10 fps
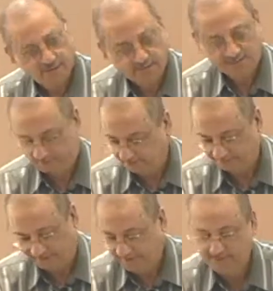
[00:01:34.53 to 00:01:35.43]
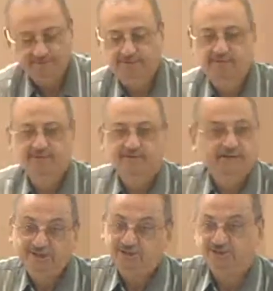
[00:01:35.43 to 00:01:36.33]
Okay, fine.
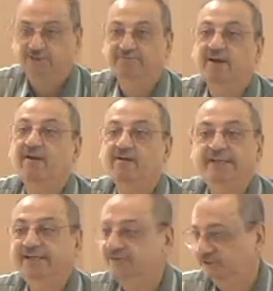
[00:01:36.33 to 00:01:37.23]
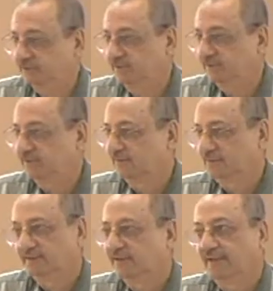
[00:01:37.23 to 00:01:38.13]
Easy, very easy.
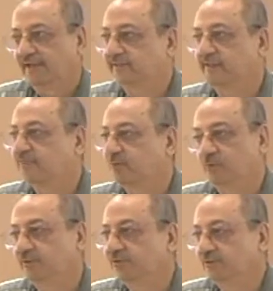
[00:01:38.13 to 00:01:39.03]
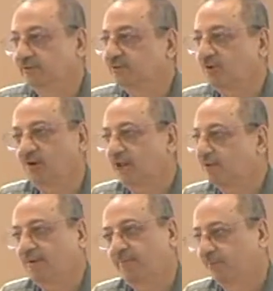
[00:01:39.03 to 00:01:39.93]
As I promised you, it's all
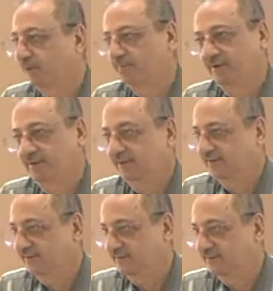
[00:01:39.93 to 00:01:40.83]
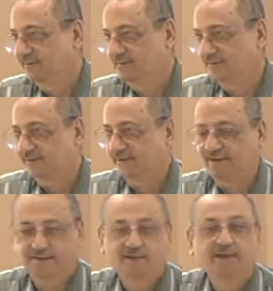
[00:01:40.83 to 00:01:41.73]
halwa puri, brother. Okay?
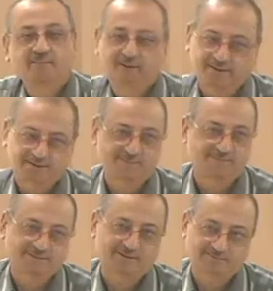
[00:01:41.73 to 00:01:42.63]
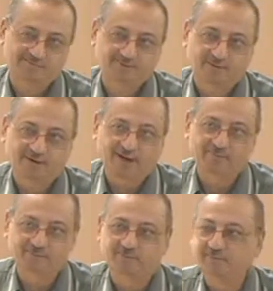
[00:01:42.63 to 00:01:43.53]
But we will have
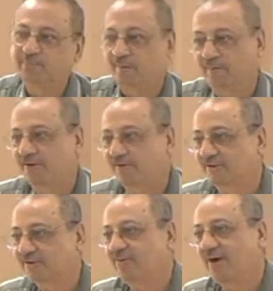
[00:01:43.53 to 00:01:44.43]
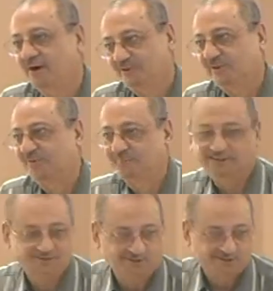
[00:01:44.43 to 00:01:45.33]
to be prepared for some hard
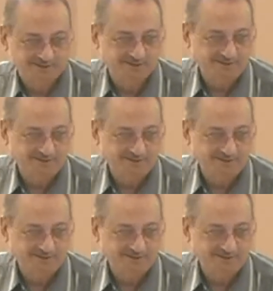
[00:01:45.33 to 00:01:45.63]
chickpeas also.